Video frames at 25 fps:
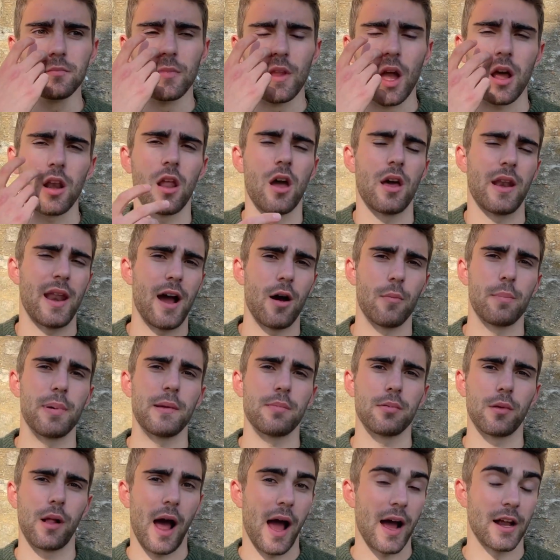learn how
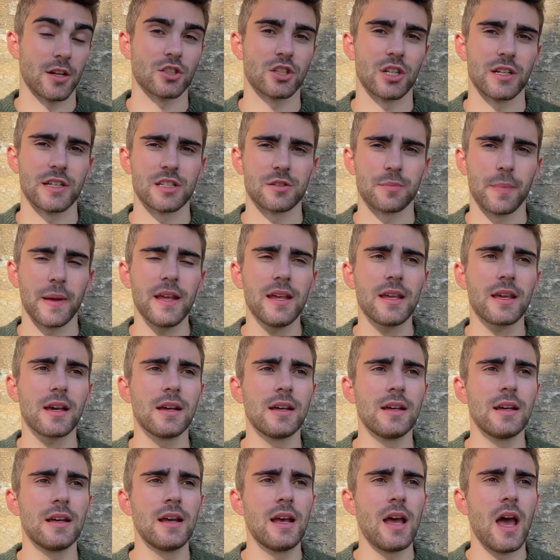people actually speak.
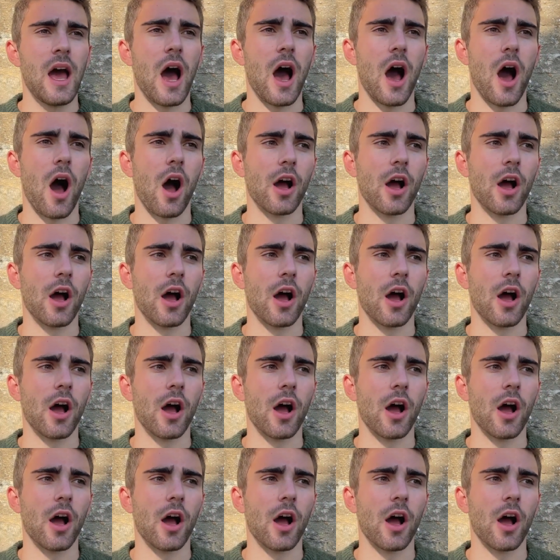Uh,